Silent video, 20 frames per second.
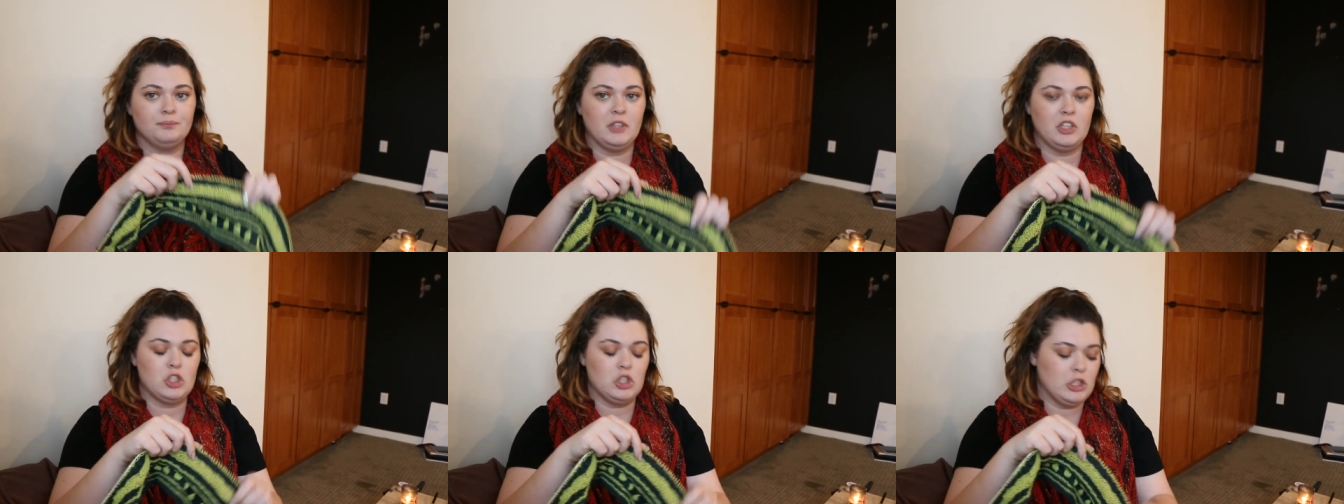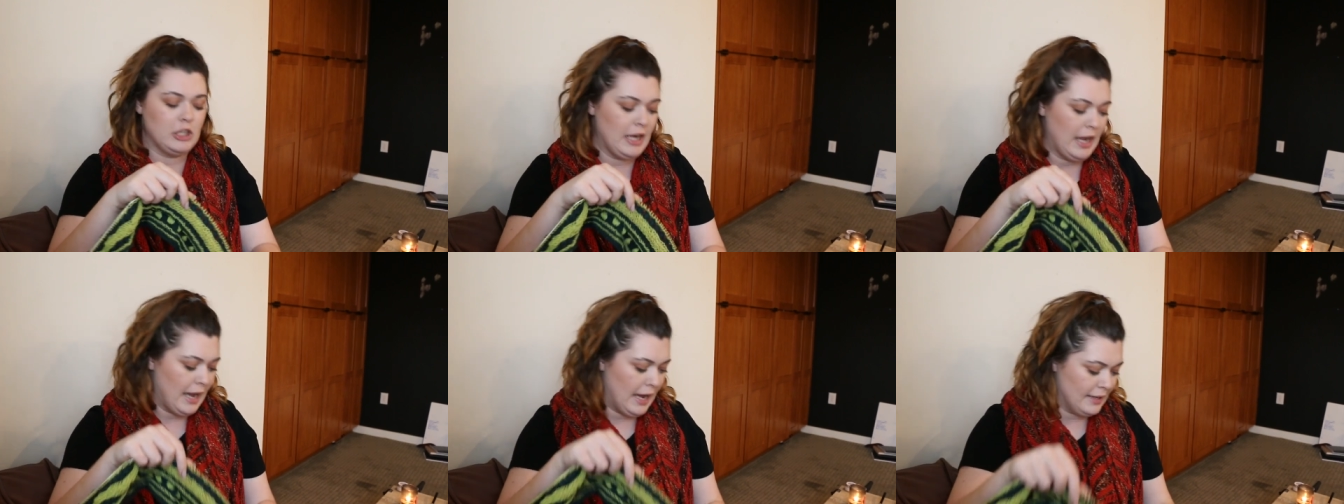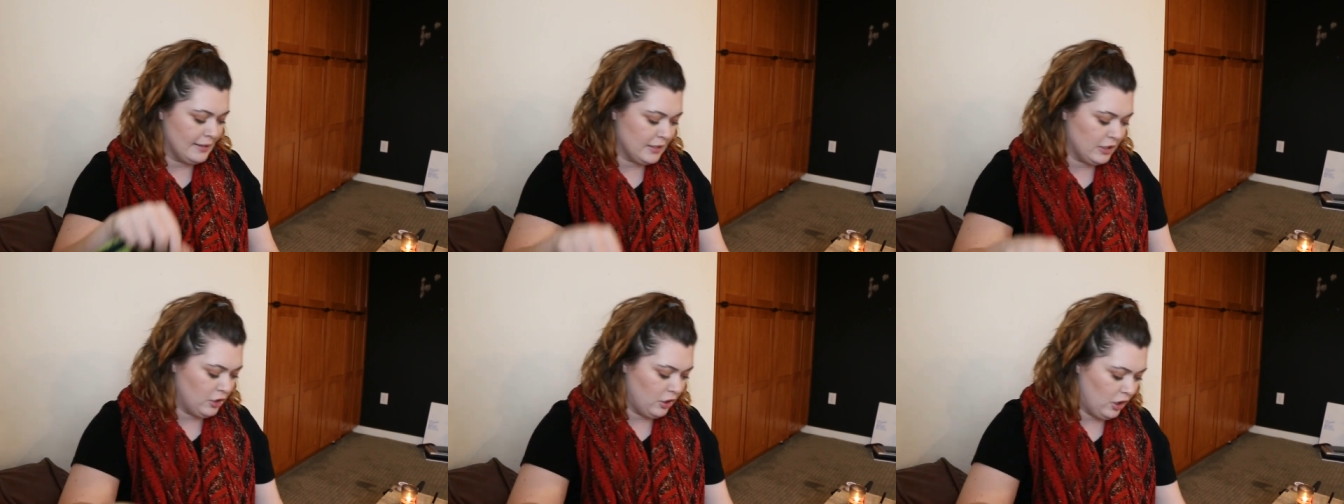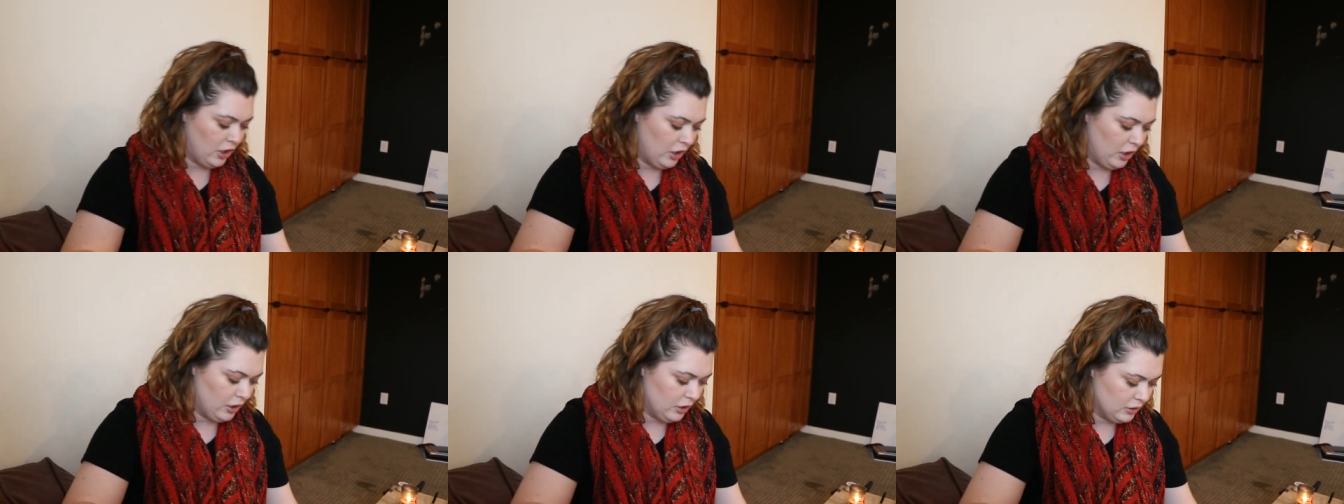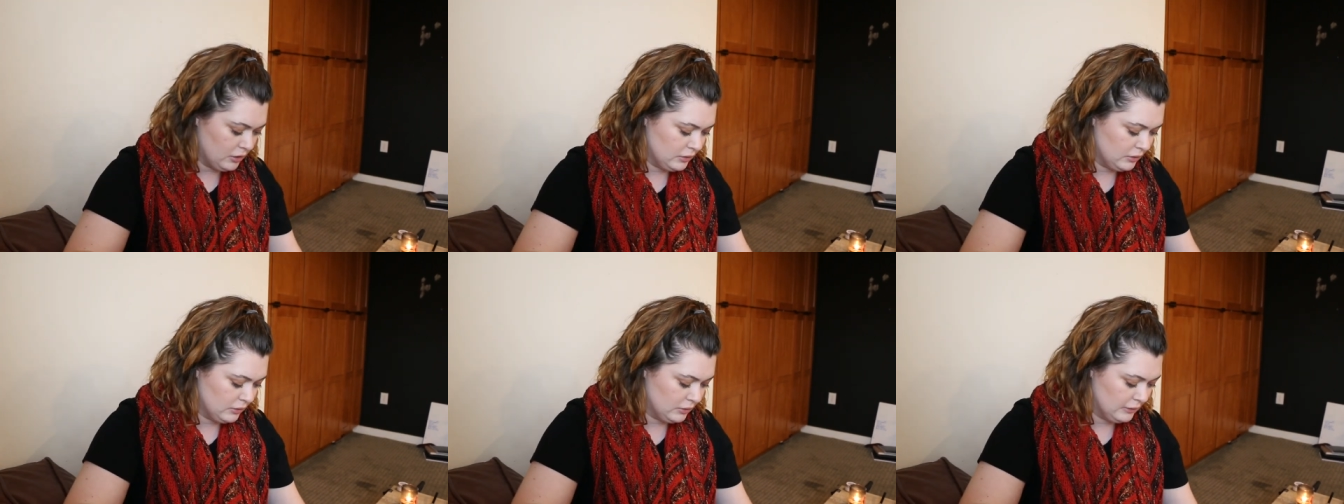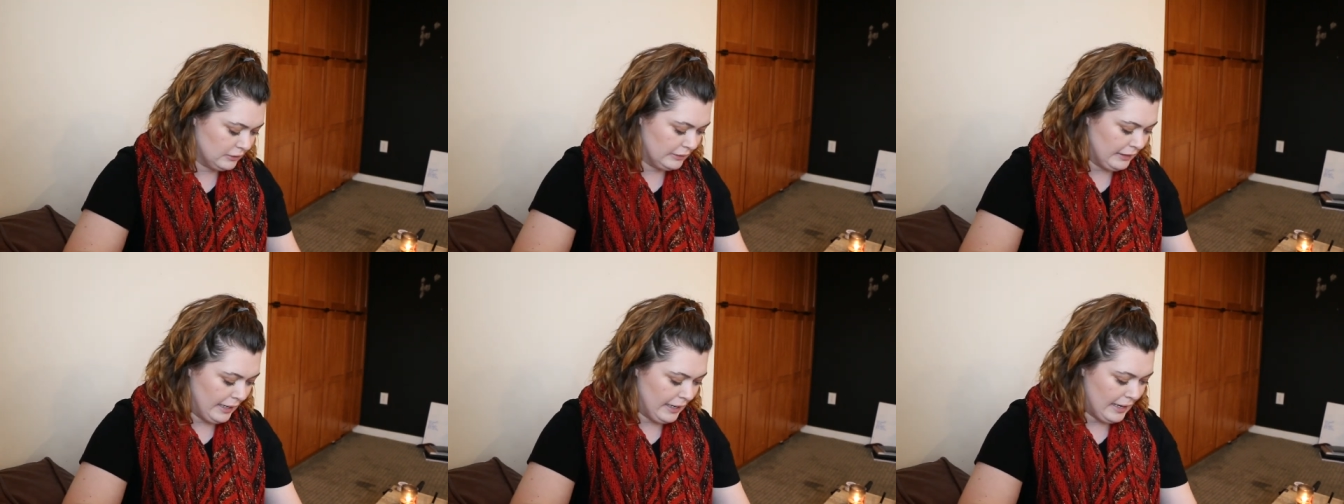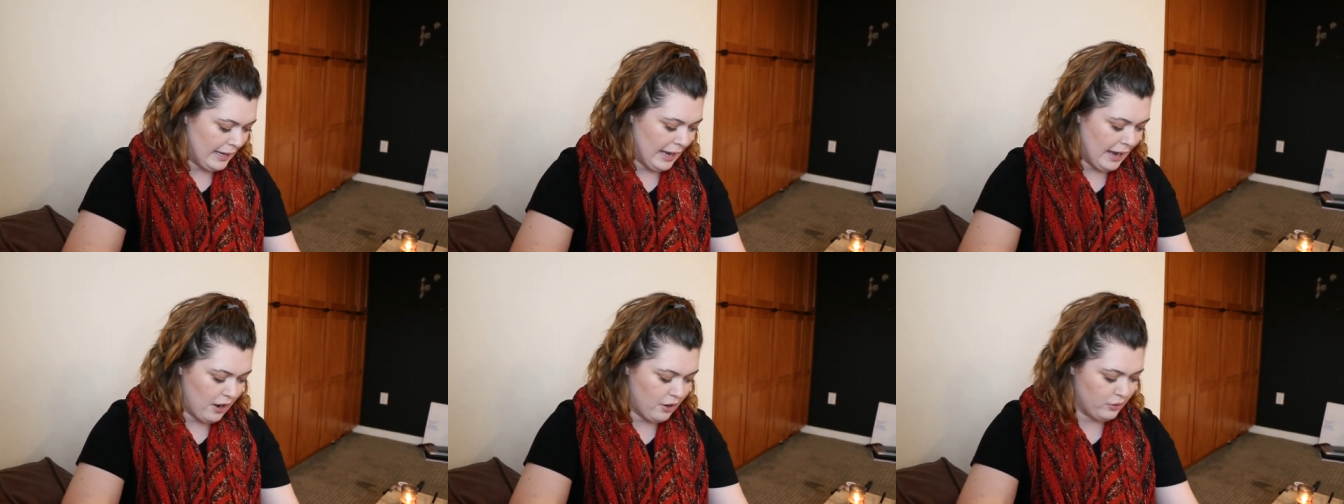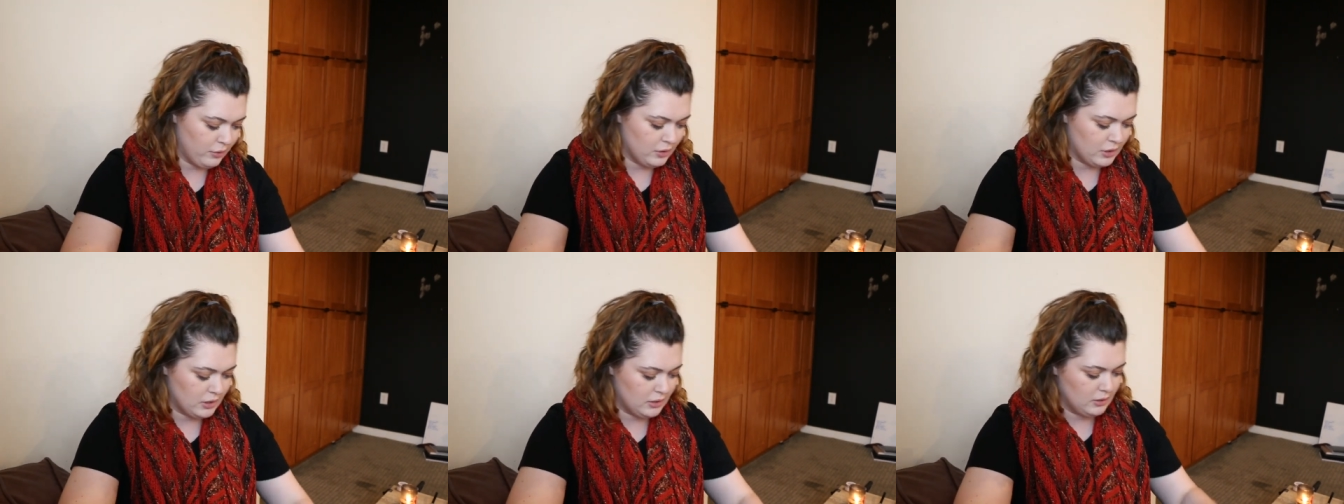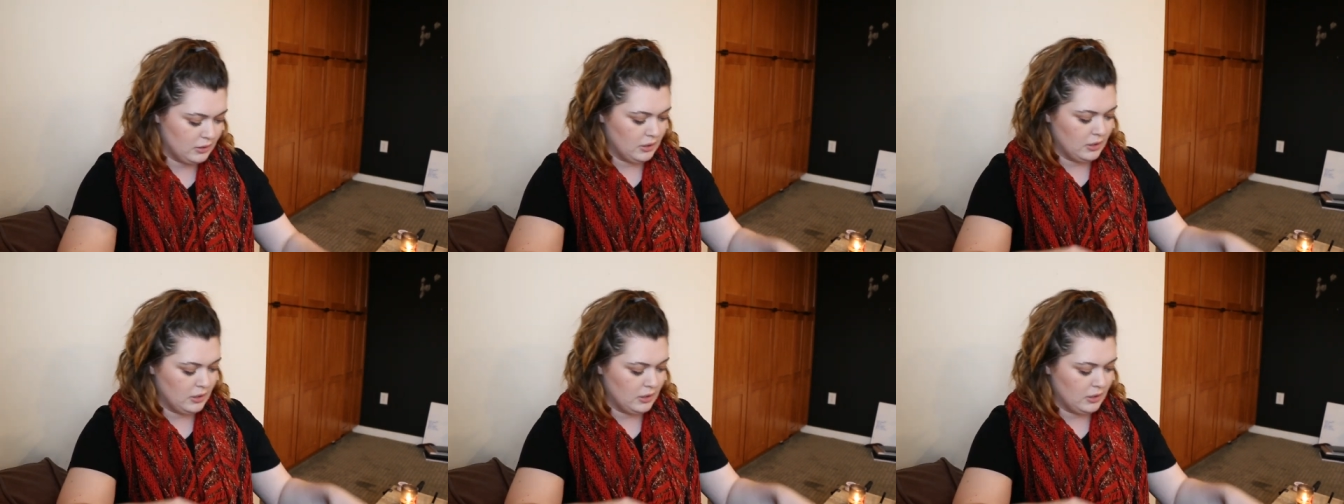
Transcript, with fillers: and she has it all laid out